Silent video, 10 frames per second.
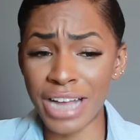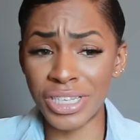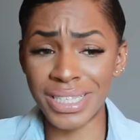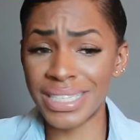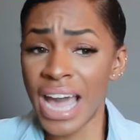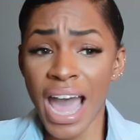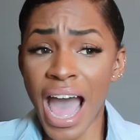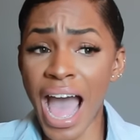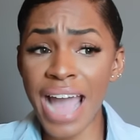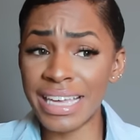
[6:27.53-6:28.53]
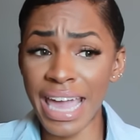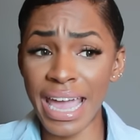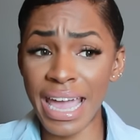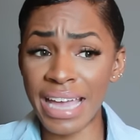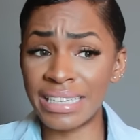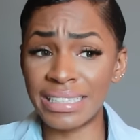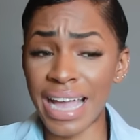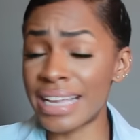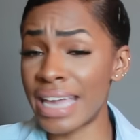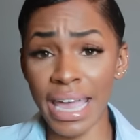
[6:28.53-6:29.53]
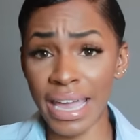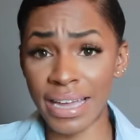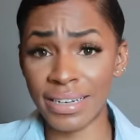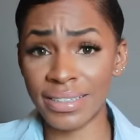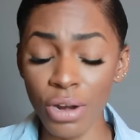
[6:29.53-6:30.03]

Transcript: I just, I can't, I can't.